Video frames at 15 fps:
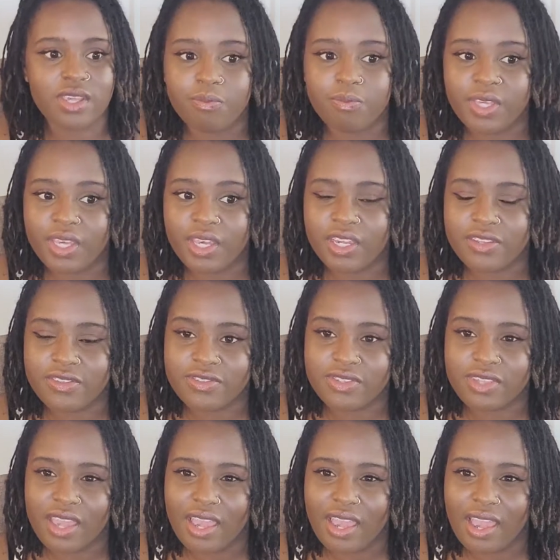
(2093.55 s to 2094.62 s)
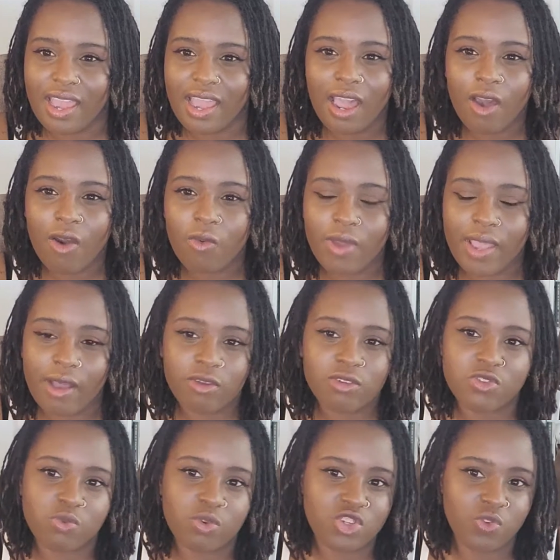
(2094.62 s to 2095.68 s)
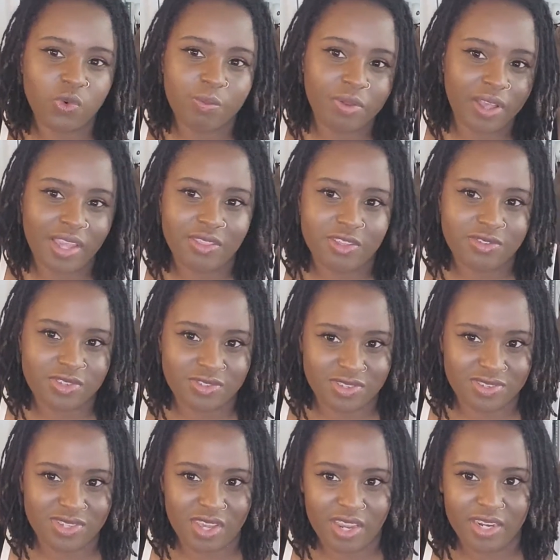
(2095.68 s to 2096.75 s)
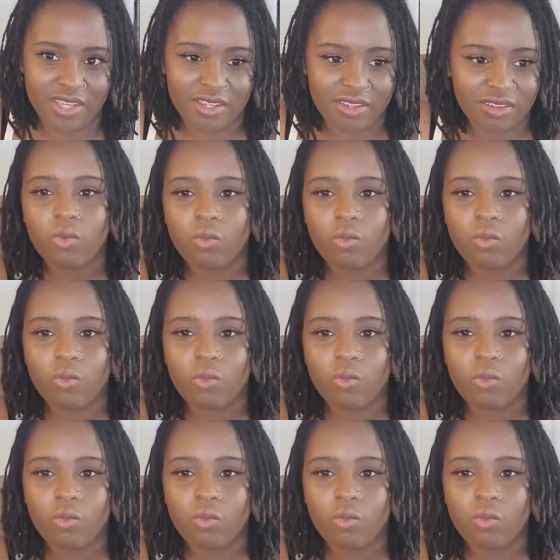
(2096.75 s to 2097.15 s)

because how else would you apply this to society?